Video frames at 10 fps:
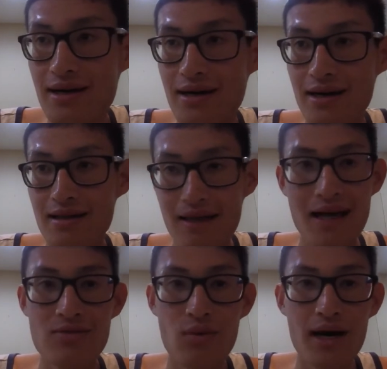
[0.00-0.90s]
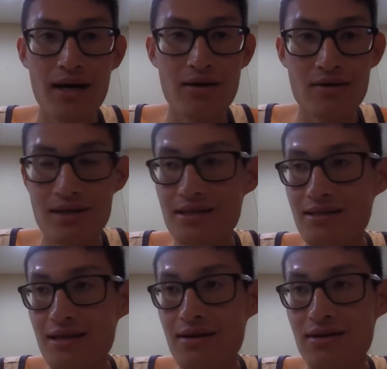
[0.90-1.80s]
that's why, this
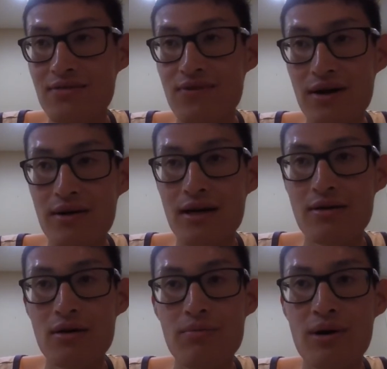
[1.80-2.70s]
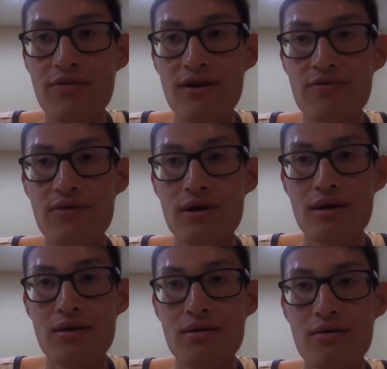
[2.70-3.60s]
year is very, perfect for,
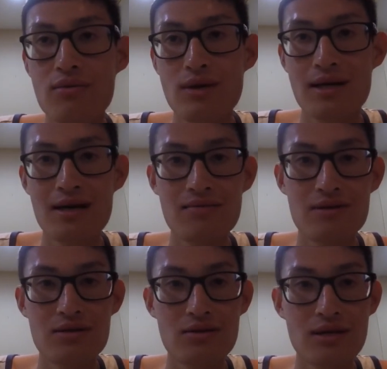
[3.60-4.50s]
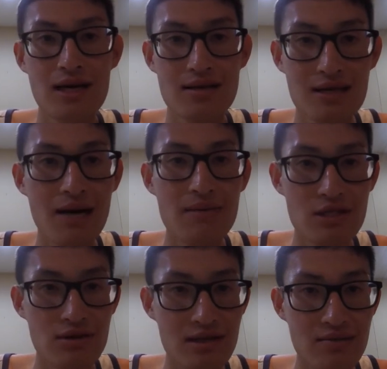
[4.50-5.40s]
when it comes to the
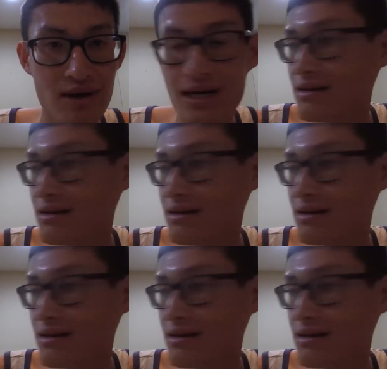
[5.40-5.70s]
optometrist, right?